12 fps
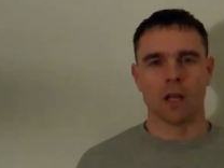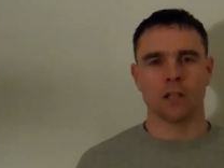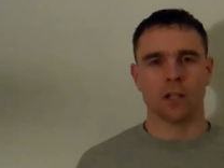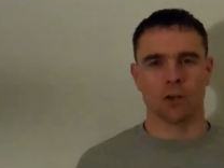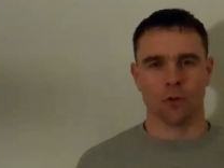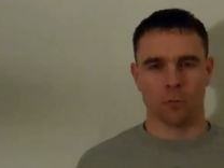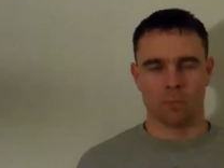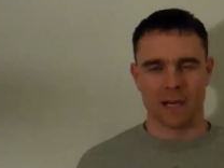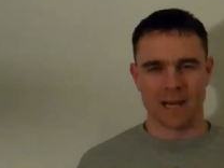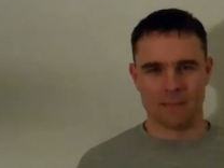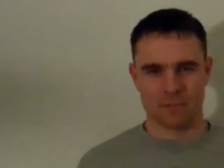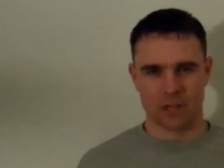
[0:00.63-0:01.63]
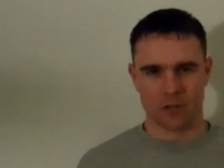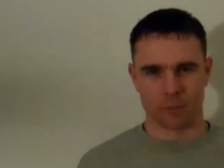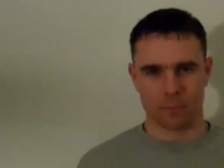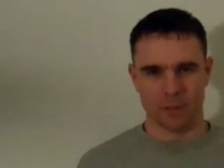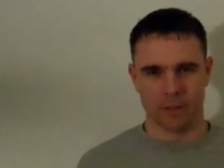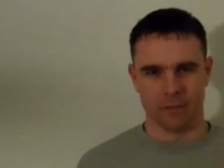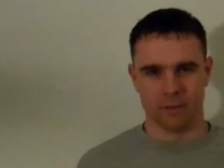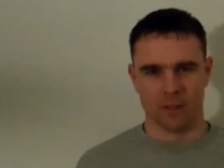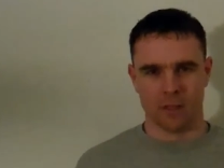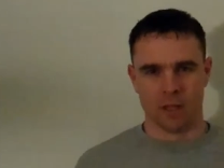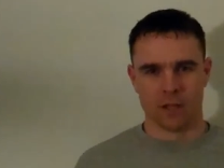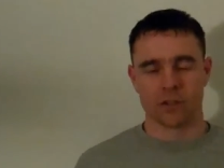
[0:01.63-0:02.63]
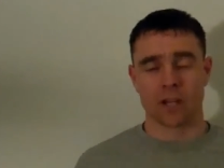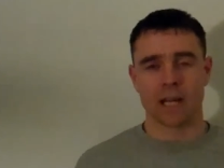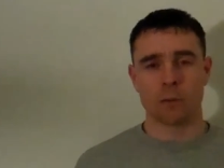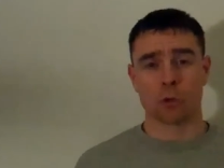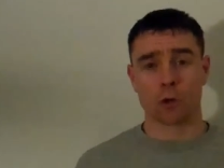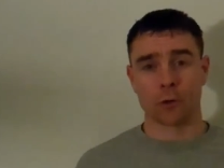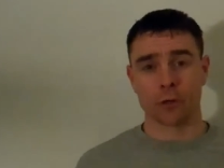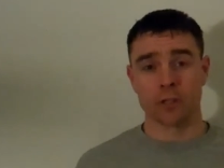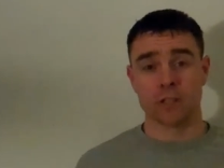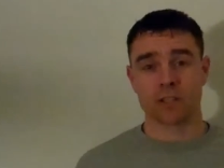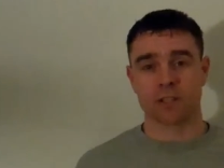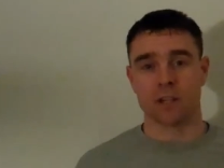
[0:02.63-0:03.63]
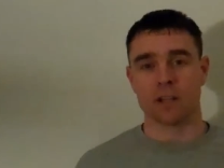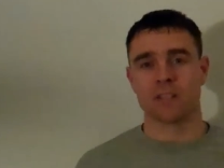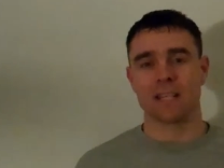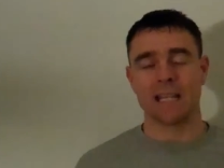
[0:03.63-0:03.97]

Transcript: Hello, my name is Eric Beard. Tonight we're going to discuss